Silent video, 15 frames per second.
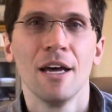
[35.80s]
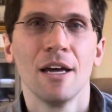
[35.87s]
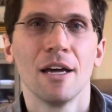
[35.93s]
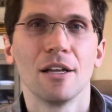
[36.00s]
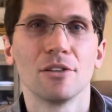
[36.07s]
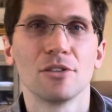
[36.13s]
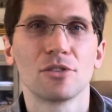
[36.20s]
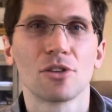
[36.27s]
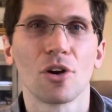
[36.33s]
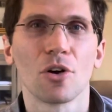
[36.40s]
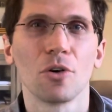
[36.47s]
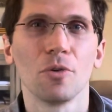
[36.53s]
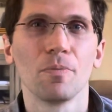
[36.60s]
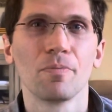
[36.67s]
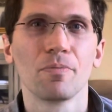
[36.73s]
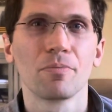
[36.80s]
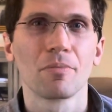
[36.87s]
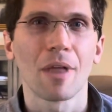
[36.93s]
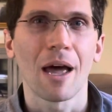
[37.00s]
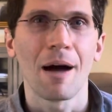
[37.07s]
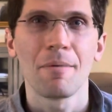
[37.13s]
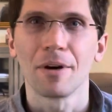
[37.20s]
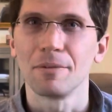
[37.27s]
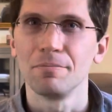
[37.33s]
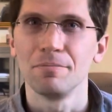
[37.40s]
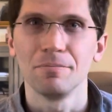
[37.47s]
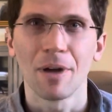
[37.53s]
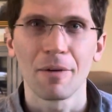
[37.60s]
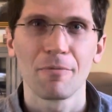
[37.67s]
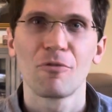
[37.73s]
And so I'm
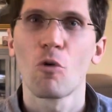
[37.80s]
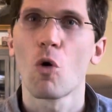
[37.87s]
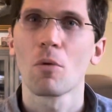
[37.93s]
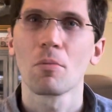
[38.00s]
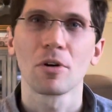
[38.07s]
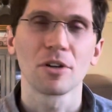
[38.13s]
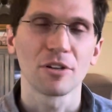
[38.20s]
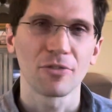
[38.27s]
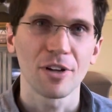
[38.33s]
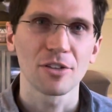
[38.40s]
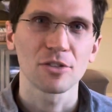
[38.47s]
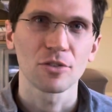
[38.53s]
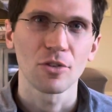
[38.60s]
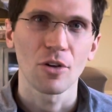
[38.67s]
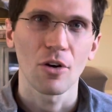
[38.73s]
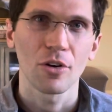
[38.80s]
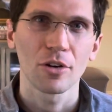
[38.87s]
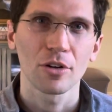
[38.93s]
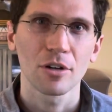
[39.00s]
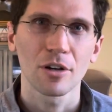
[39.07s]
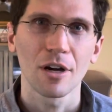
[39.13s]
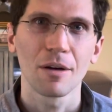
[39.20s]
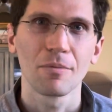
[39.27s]
a former defense lawyer,